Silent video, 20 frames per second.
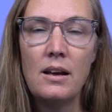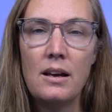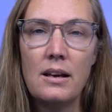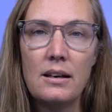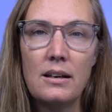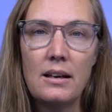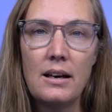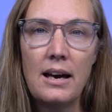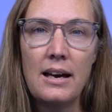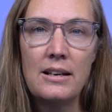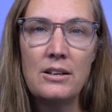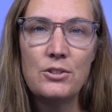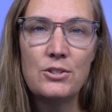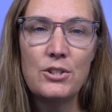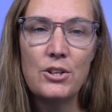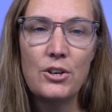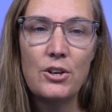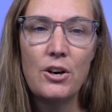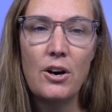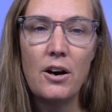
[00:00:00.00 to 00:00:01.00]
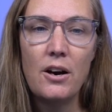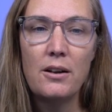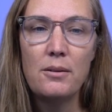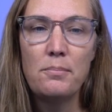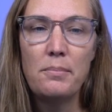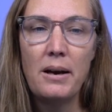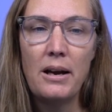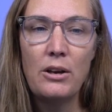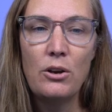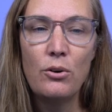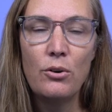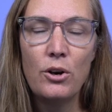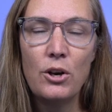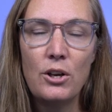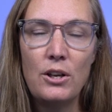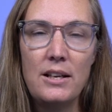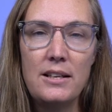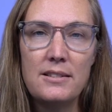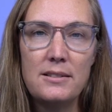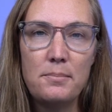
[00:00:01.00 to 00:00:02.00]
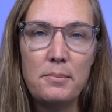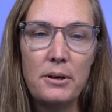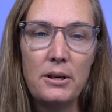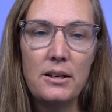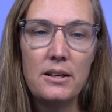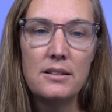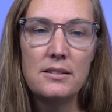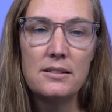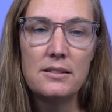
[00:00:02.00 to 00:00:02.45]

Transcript: Guide us, O God, by your Holy Spirit,